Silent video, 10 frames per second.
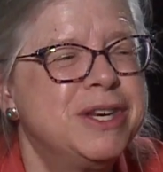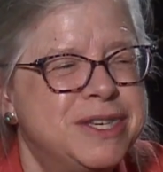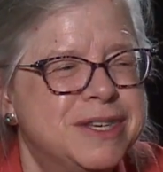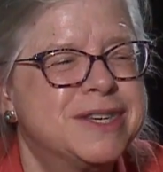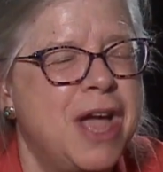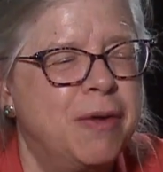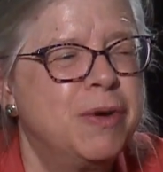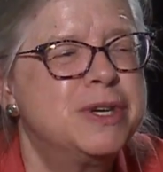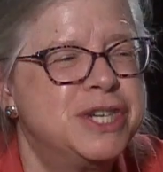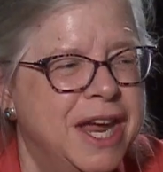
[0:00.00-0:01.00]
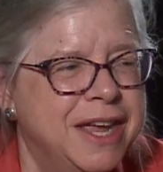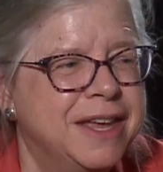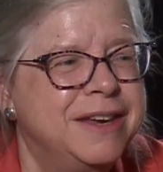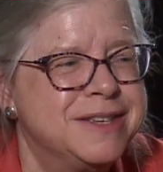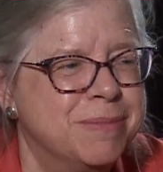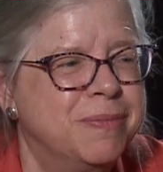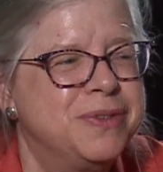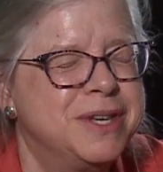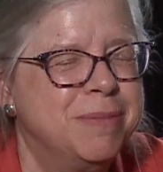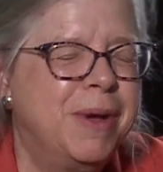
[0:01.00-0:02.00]
Scott Roche in,
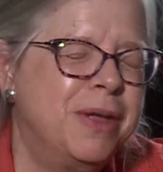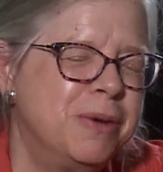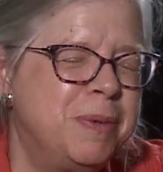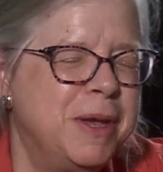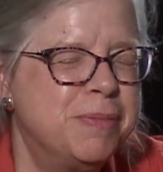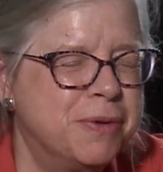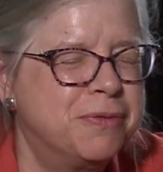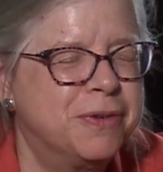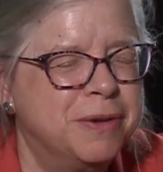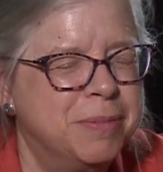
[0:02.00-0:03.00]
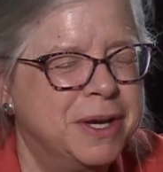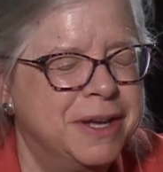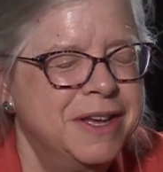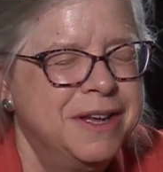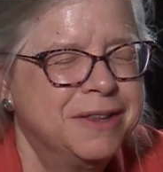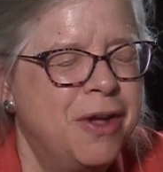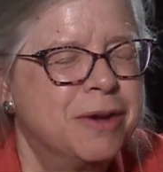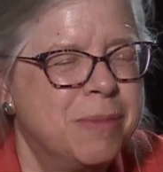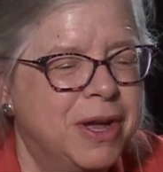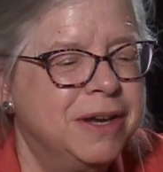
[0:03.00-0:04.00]
some other people from
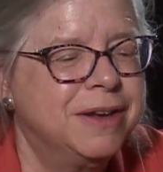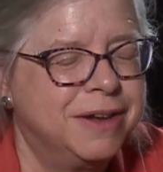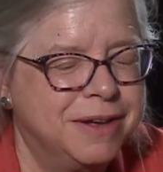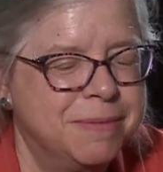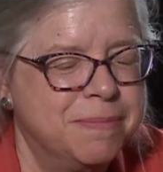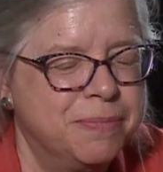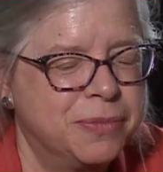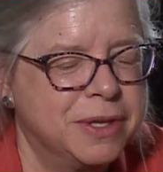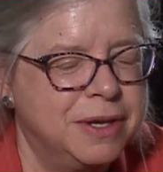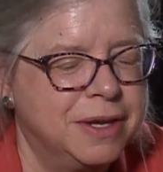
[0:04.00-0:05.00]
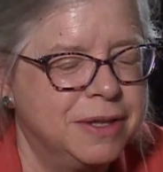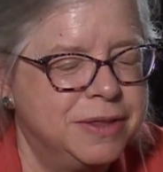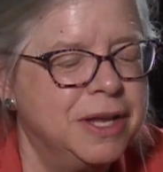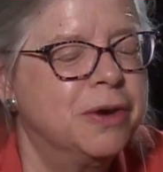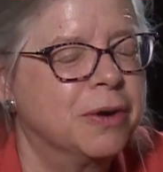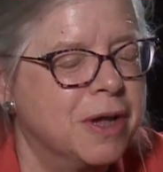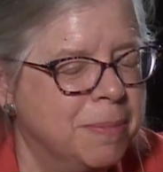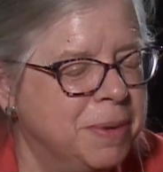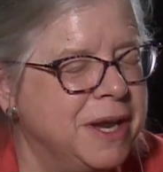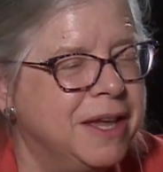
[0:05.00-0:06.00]
Longmont Theater
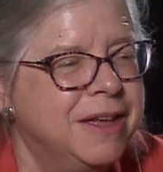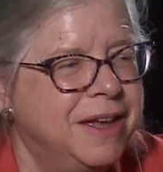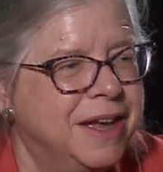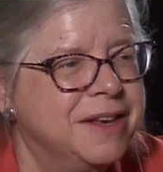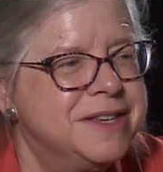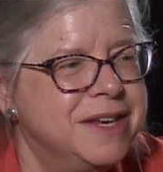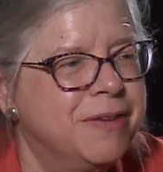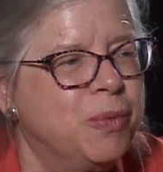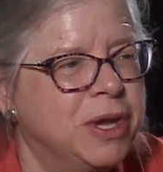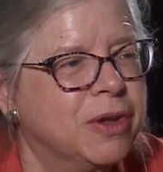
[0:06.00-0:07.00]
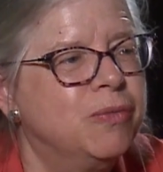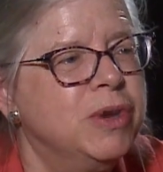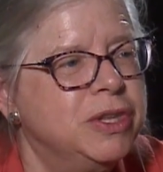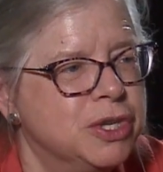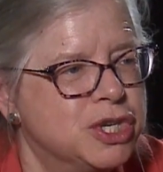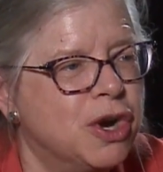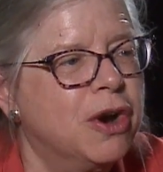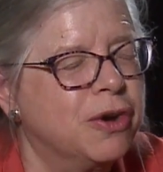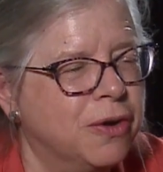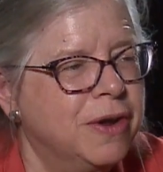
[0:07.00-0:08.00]
Company, and see if we could read the
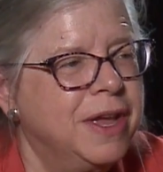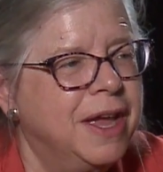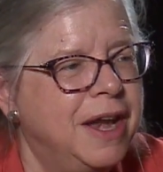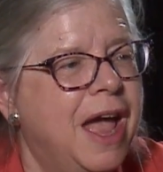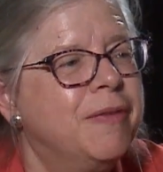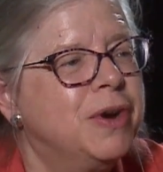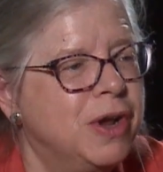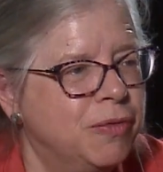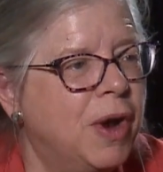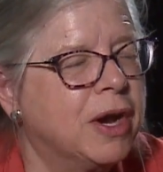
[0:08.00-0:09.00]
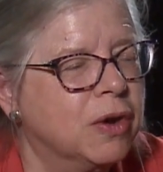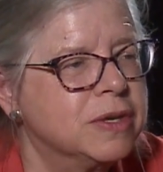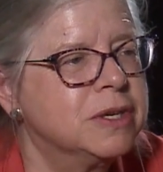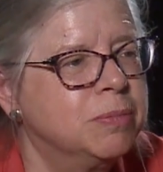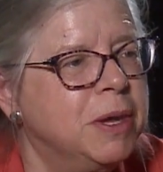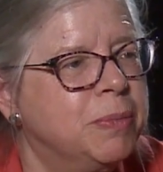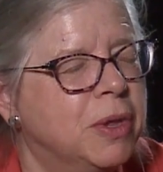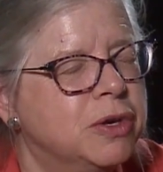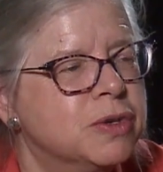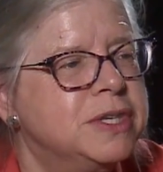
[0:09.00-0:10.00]
charter and have it on record so people
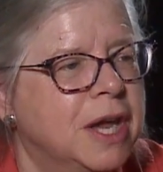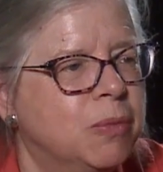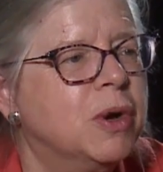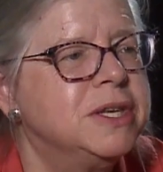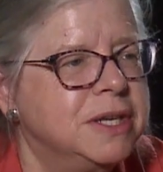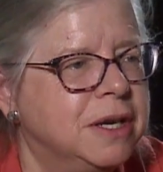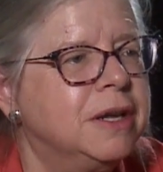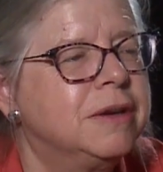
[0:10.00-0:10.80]
understand what's in it.